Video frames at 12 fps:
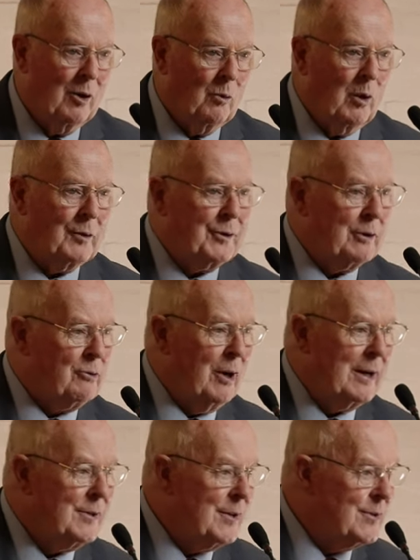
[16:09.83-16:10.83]
What the
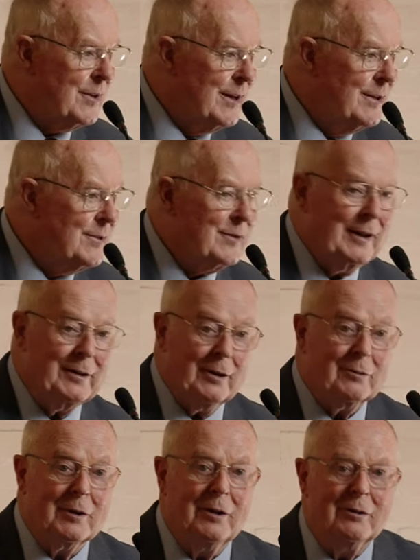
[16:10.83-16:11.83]
crisis is, they
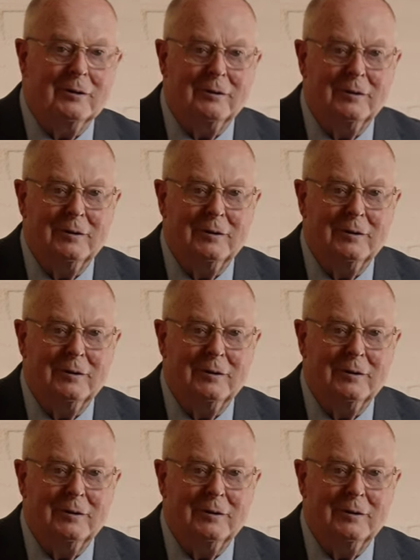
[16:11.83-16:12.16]
don't know.